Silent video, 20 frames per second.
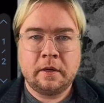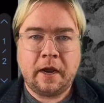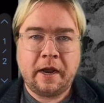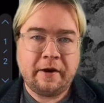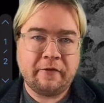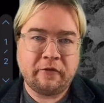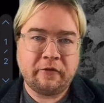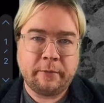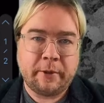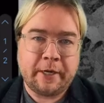Hi
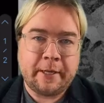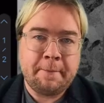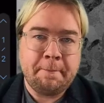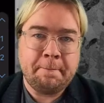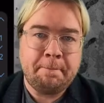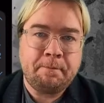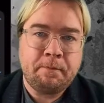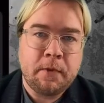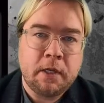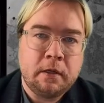everybody.
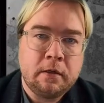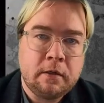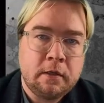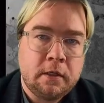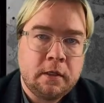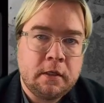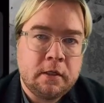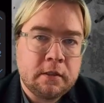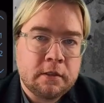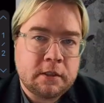
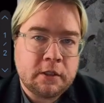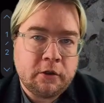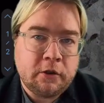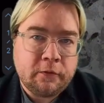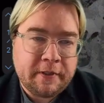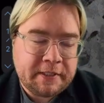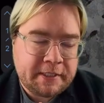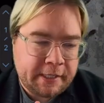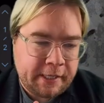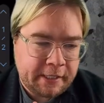So
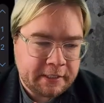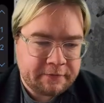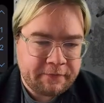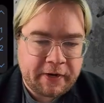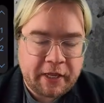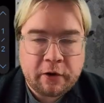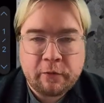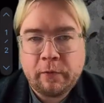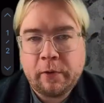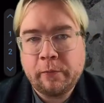in today's
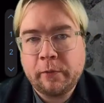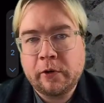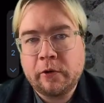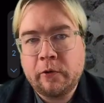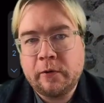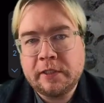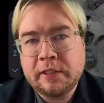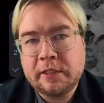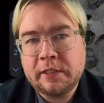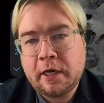video what we're
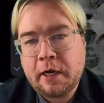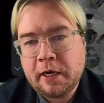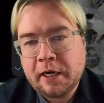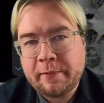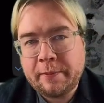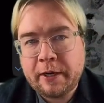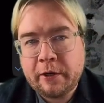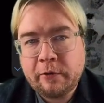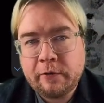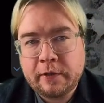going to talk
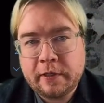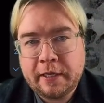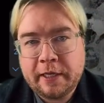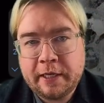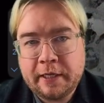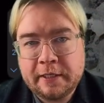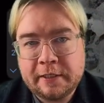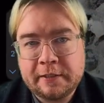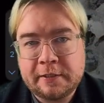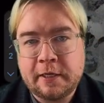about
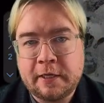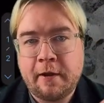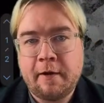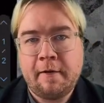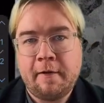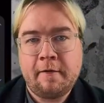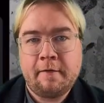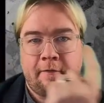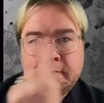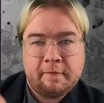is
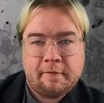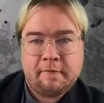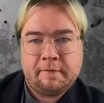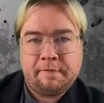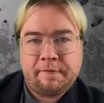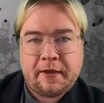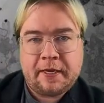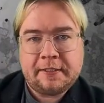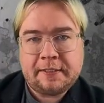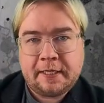
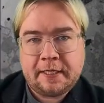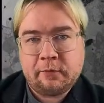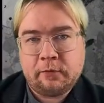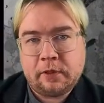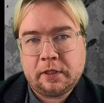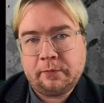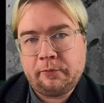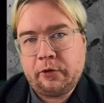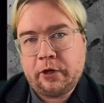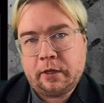phase
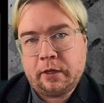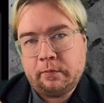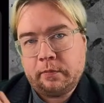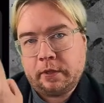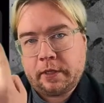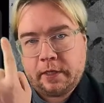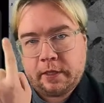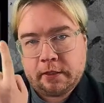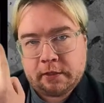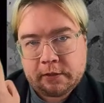equilibrium
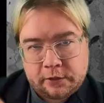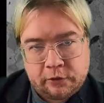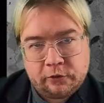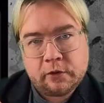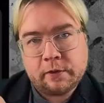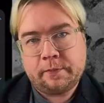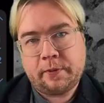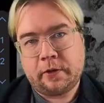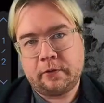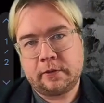in two
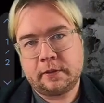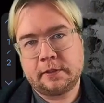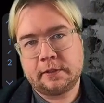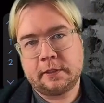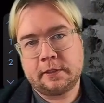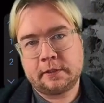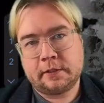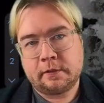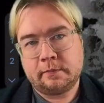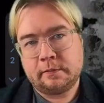component
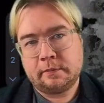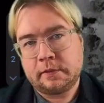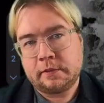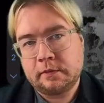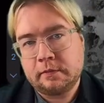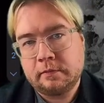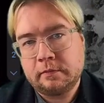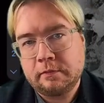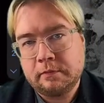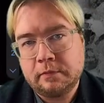systems.
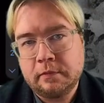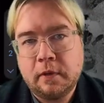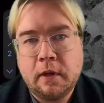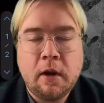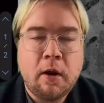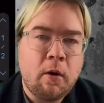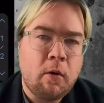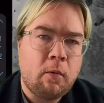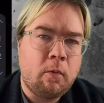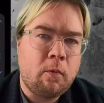
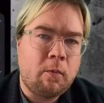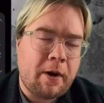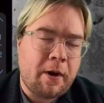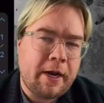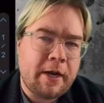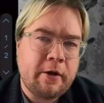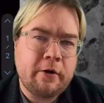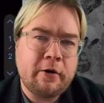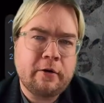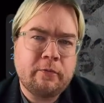Why
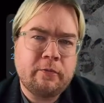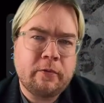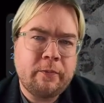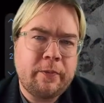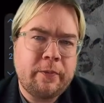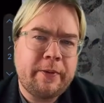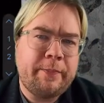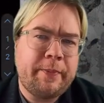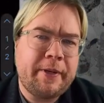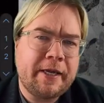on earth would
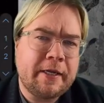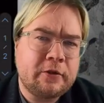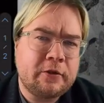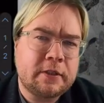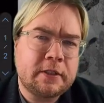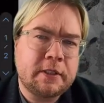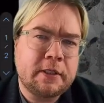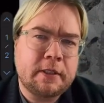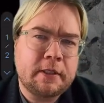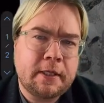we be
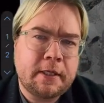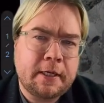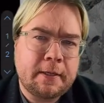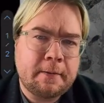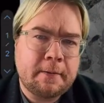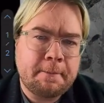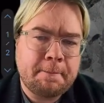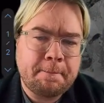interested in that?